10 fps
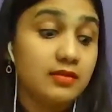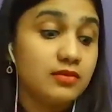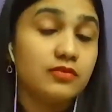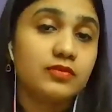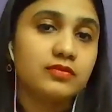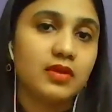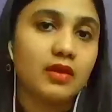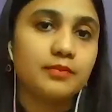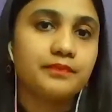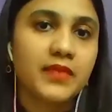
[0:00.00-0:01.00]
think is
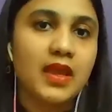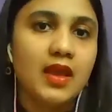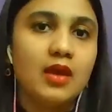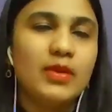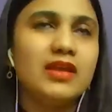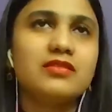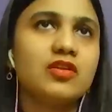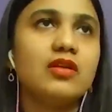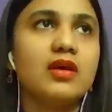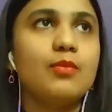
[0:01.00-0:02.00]
interesting. But
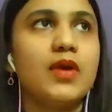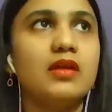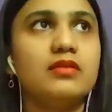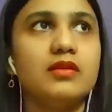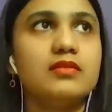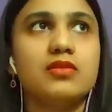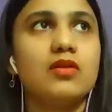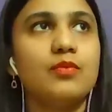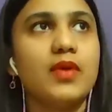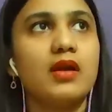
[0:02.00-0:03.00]
it's not a part. It's
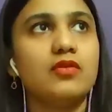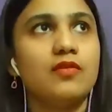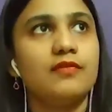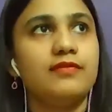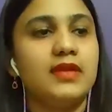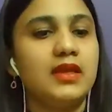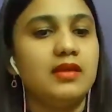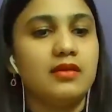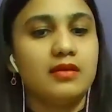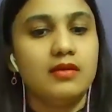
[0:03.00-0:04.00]
not a part of
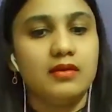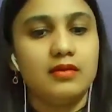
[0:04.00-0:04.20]
like